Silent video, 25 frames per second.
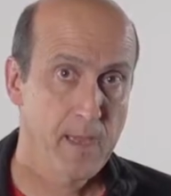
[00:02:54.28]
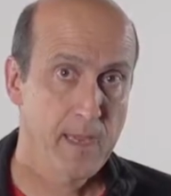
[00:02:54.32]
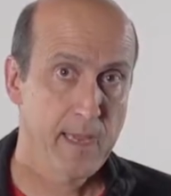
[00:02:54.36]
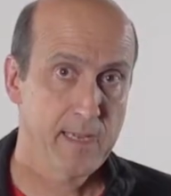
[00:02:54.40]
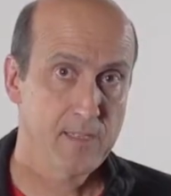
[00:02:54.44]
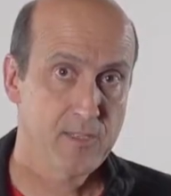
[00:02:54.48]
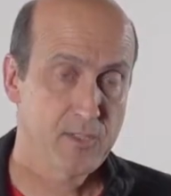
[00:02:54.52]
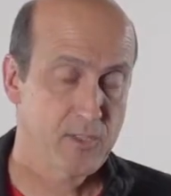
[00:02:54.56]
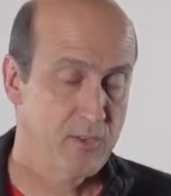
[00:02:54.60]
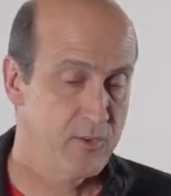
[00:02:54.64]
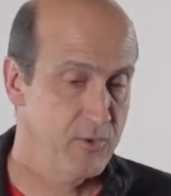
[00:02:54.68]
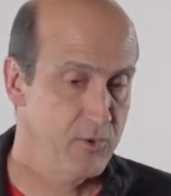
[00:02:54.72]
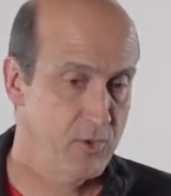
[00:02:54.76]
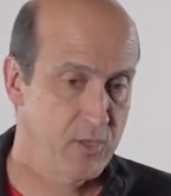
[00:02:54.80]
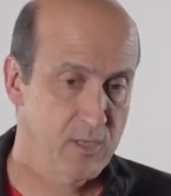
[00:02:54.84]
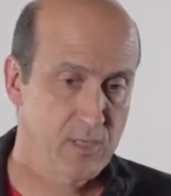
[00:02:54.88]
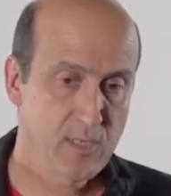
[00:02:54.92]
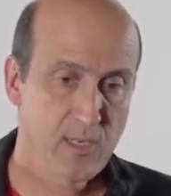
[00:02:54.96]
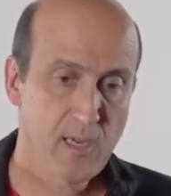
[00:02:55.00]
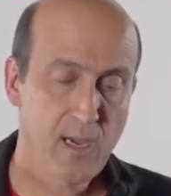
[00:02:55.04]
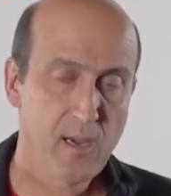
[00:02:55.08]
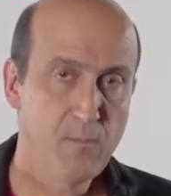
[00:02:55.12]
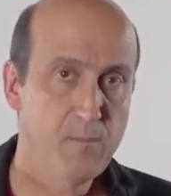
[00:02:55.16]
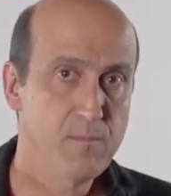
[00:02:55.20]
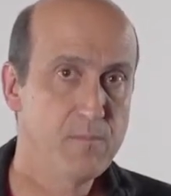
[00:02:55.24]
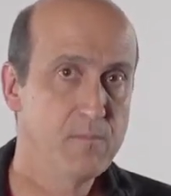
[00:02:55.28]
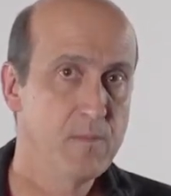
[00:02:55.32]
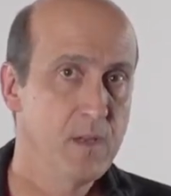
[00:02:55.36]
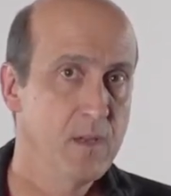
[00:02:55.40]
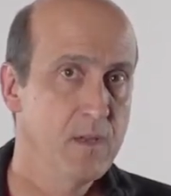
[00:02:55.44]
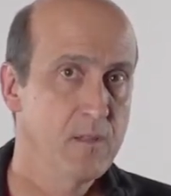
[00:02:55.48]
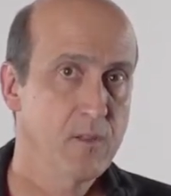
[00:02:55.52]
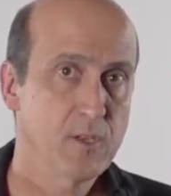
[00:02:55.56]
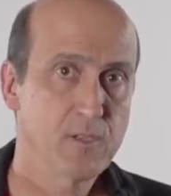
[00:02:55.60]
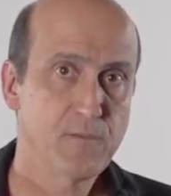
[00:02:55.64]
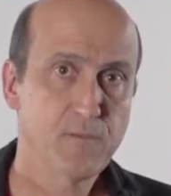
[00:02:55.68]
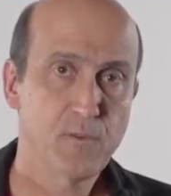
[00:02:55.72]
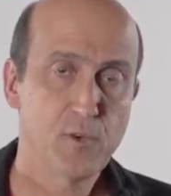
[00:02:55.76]
And so you can come
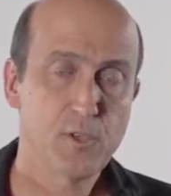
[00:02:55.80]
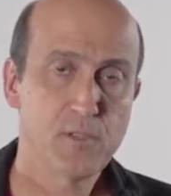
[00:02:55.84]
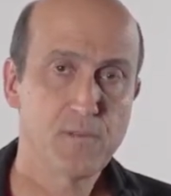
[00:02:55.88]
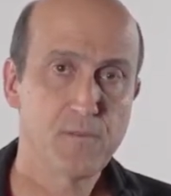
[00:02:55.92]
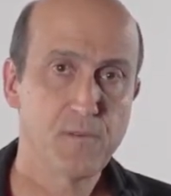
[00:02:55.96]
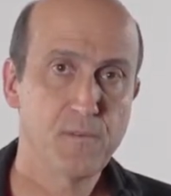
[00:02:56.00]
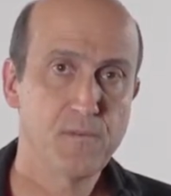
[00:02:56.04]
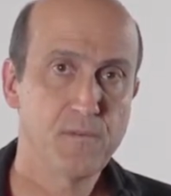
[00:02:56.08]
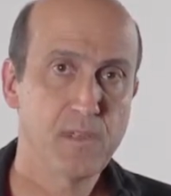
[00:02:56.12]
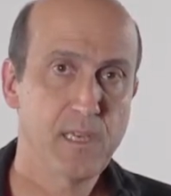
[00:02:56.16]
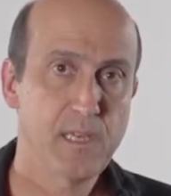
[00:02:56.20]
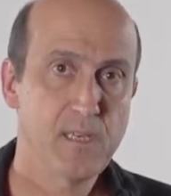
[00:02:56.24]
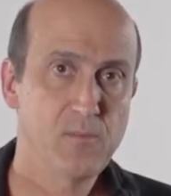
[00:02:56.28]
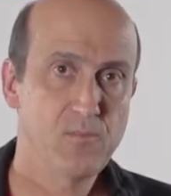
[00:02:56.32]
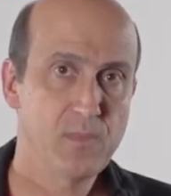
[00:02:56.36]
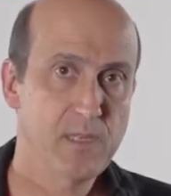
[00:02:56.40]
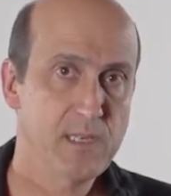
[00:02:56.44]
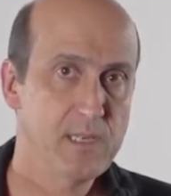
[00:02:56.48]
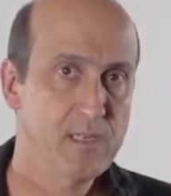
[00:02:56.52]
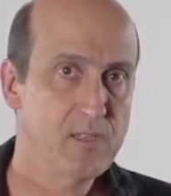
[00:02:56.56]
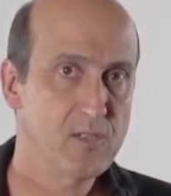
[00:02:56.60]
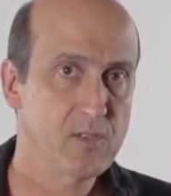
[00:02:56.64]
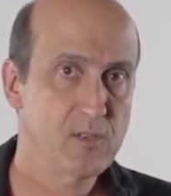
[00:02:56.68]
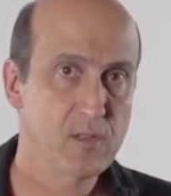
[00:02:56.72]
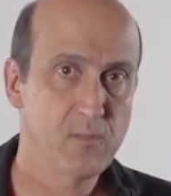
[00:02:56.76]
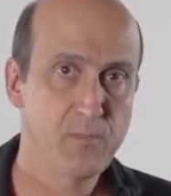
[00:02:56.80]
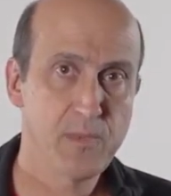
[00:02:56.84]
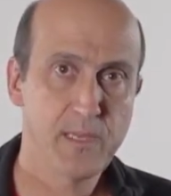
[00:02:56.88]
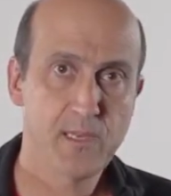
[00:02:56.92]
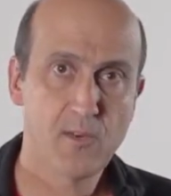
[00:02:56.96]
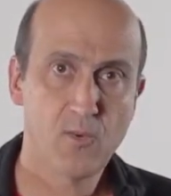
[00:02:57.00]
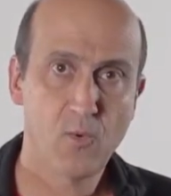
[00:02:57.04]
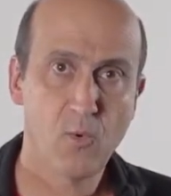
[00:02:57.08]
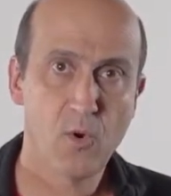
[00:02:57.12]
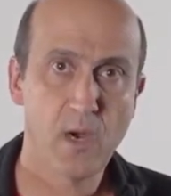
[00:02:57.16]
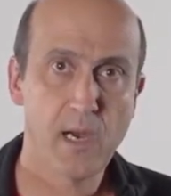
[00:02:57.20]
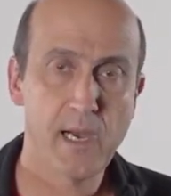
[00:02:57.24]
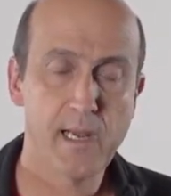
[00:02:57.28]
those first 15 minutes. It'll be a
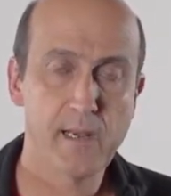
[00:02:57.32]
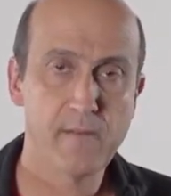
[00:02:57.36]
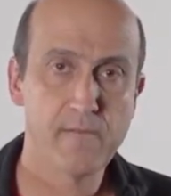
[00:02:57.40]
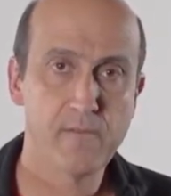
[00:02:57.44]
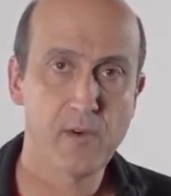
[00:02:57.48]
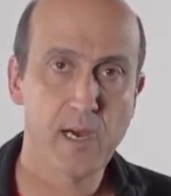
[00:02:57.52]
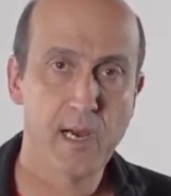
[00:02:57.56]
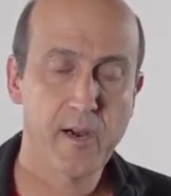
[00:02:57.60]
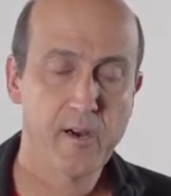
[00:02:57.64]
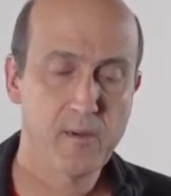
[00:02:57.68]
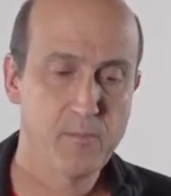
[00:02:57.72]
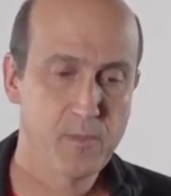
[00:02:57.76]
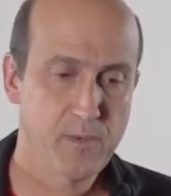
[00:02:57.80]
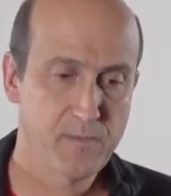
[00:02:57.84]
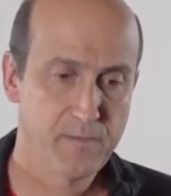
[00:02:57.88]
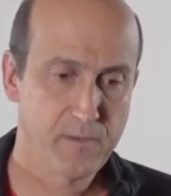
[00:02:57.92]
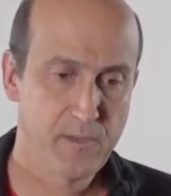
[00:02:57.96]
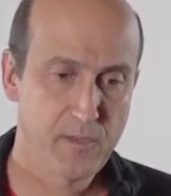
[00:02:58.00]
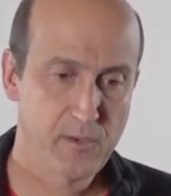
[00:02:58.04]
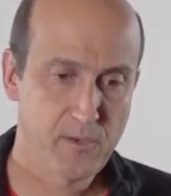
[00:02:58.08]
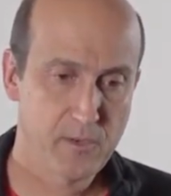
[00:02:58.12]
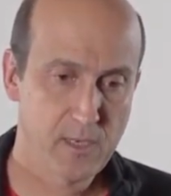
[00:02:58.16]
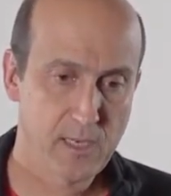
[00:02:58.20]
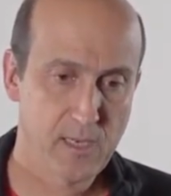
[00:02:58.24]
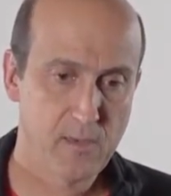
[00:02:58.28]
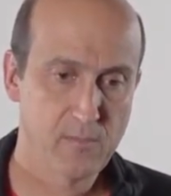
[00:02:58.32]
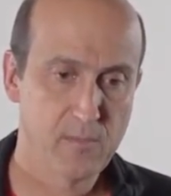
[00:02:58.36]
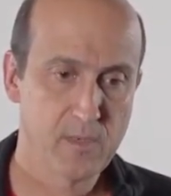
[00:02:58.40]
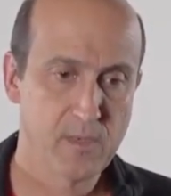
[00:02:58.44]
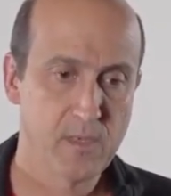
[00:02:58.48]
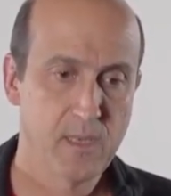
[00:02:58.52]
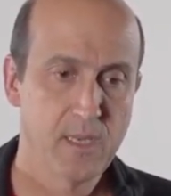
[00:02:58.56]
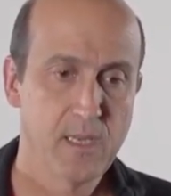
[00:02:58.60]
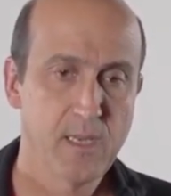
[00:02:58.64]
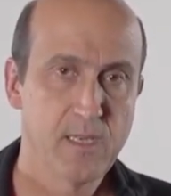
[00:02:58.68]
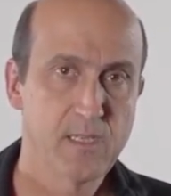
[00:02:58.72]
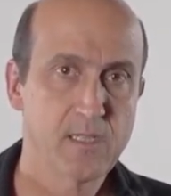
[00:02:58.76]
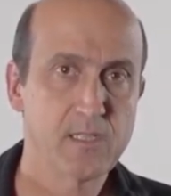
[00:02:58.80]
quiet environment for you to come and
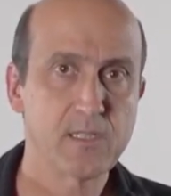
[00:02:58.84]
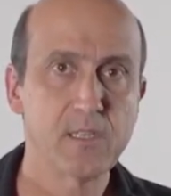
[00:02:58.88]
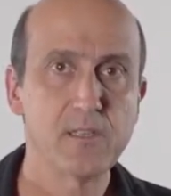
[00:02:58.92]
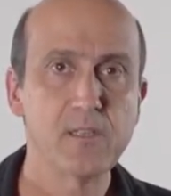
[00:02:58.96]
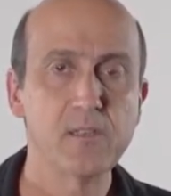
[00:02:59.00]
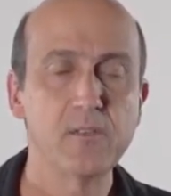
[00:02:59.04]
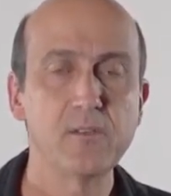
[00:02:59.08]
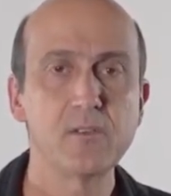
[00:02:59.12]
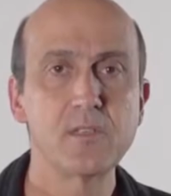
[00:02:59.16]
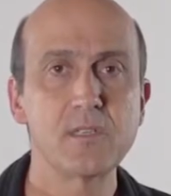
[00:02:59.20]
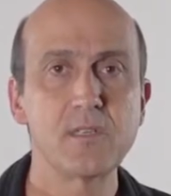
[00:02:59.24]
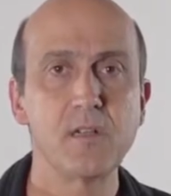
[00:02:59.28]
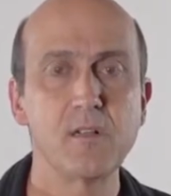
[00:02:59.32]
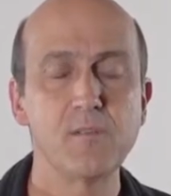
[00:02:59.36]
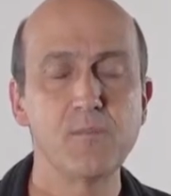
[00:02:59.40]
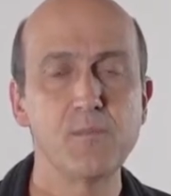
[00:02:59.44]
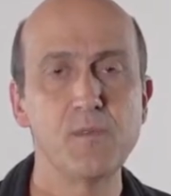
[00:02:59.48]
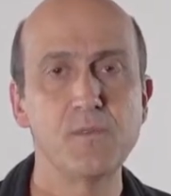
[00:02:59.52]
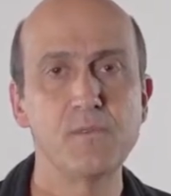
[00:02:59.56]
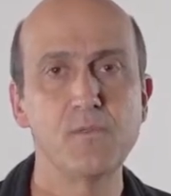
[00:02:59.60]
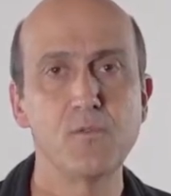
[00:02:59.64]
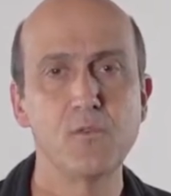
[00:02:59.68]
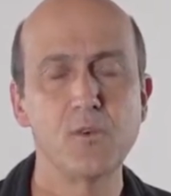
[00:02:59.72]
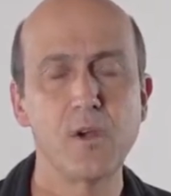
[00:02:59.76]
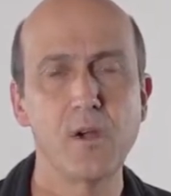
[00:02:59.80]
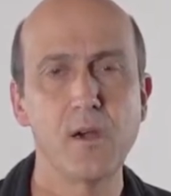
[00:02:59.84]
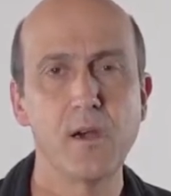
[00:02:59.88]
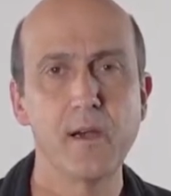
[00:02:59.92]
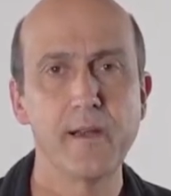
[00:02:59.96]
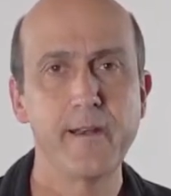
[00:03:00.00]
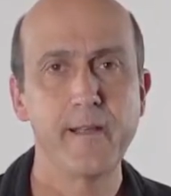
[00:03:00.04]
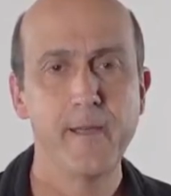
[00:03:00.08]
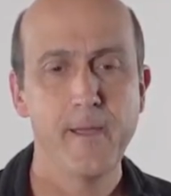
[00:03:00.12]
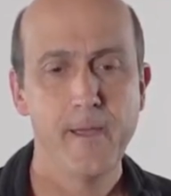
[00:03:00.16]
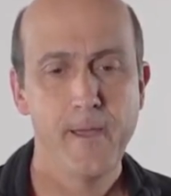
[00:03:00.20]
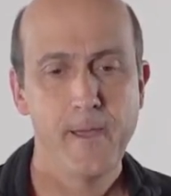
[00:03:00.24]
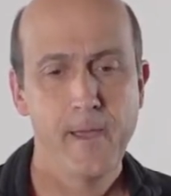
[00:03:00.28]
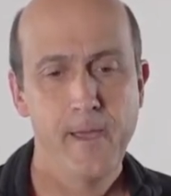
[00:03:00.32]
still yourself before God.